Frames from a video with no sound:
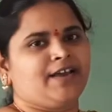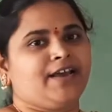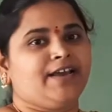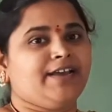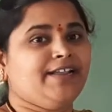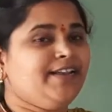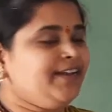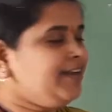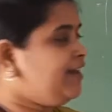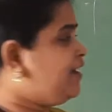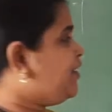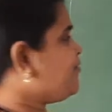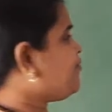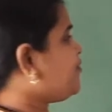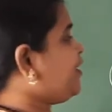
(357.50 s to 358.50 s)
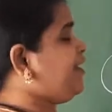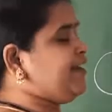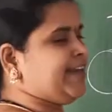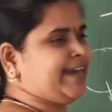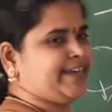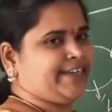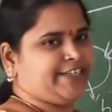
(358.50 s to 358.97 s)
in different
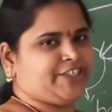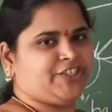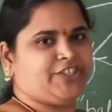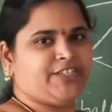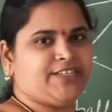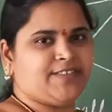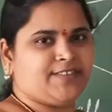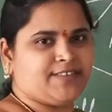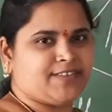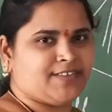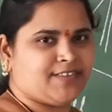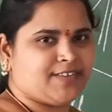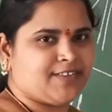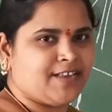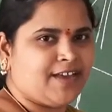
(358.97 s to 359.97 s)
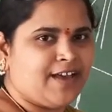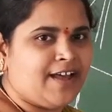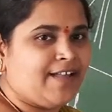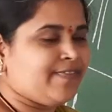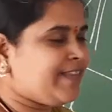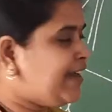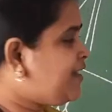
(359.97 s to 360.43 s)
directions.
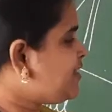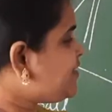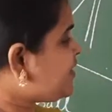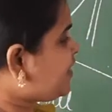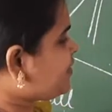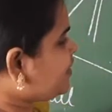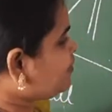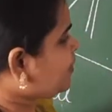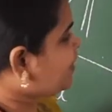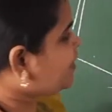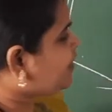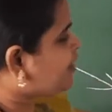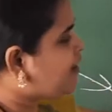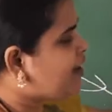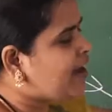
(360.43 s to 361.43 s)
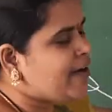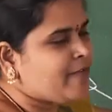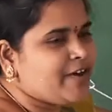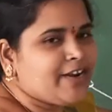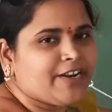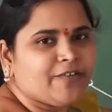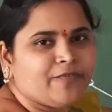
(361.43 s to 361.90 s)
That is nothing but
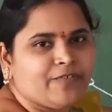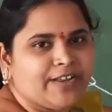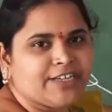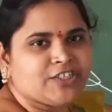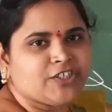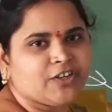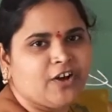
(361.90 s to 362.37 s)
our reflection